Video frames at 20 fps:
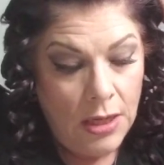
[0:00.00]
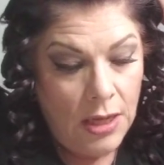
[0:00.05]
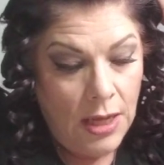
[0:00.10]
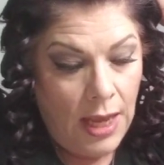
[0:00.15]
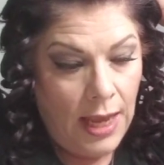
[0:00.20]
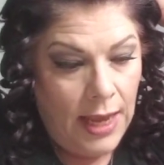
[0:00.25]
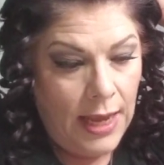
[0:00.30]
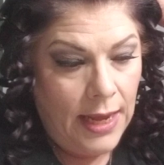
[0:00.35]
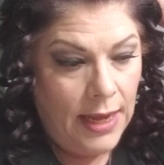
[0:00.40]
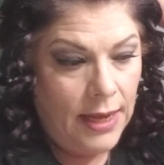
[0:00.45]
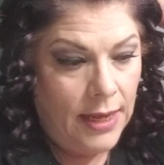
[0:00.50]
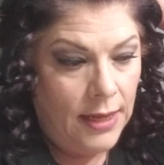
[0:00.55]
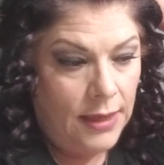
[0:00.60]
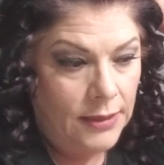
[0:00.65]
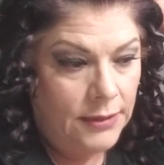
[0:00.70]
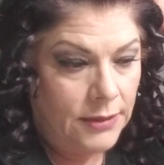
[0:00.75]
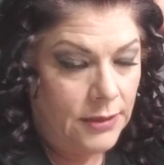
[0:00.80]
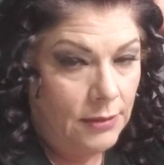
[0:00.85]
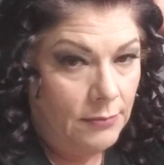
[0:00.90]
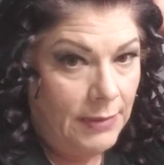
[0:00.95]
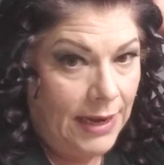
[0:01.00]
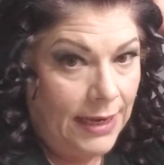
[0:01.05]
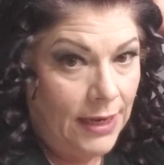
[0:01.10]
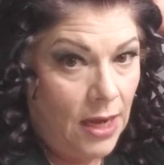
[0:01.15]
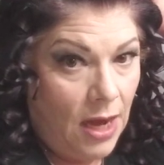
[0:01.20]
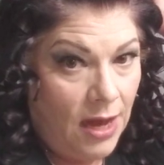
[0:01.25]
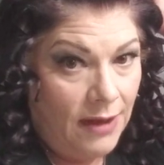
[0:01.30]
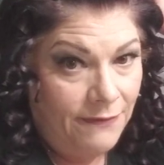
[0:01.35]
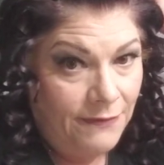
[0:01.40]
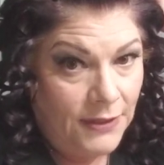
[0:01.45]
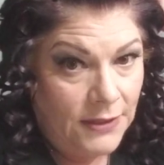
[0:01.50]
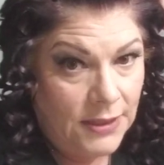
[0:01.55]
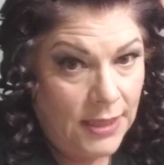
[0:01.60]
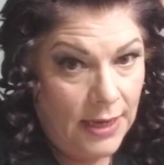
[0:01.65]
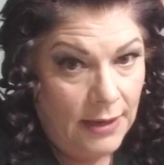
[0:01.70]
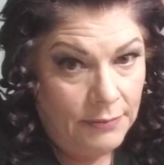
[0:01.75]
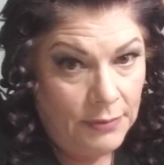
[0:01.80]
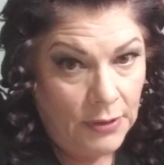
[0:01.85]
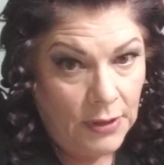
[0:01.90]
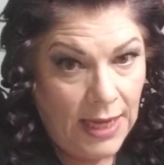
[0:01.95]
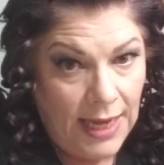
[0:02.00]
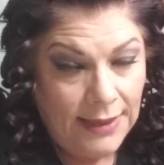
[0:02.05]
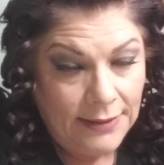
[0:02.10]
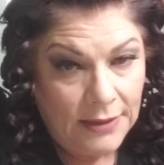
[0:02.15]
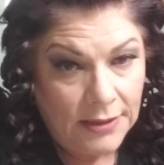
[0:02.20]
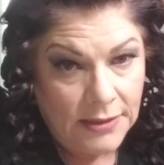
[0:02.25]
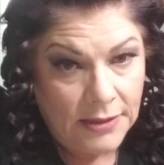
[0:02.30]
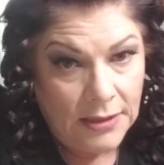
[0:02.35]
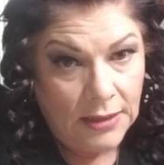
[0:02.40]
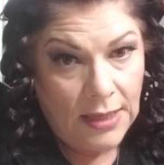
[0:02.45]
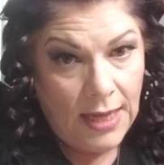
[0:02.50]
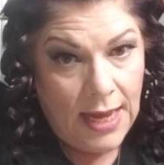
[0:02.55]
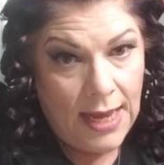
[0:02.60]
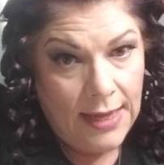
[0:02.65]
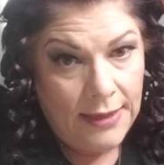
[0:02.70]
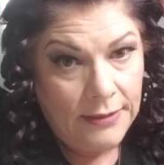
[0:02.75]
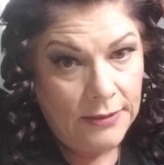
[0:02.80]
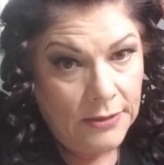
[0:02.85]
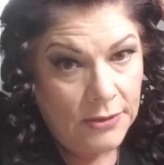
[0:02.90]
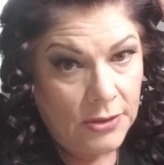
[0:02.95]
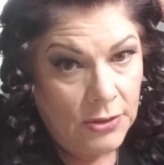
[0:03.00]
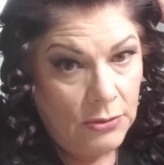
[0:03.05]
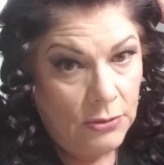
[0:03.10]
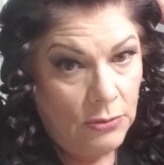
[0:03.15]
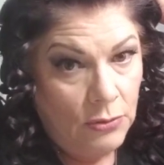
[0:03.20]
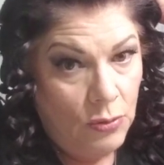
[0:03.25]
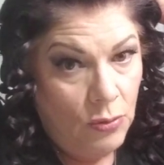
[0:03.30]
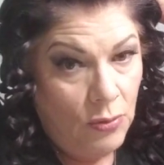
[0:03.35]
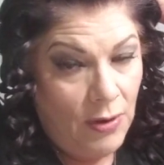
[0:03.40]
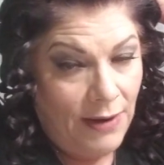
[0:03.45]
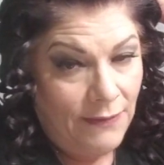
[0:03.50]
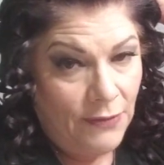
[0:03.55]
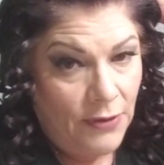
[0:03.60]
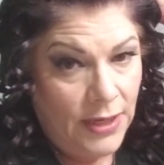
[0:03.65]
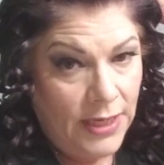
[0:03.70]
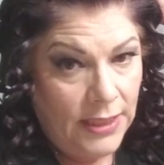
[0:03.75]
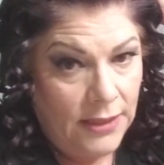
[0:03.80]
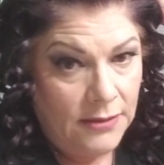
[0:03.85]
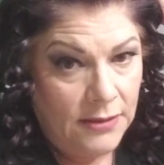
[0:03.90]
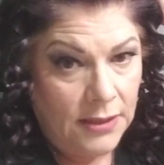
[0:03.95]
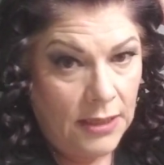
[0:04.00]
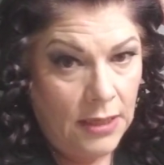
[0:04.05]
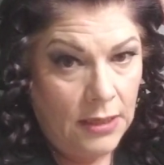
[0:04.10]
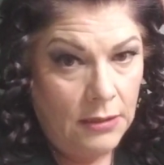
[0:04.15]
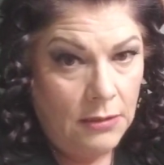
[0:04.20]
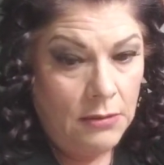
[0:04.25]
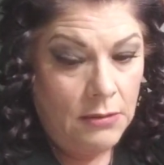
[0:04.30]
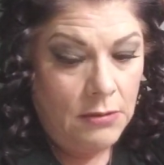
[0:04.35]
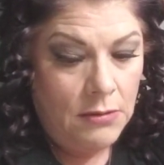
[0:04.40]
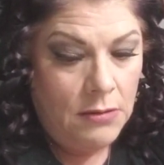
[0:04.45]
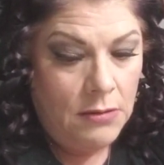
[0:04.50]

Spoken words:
and my coffee table at the salon to whoever needs it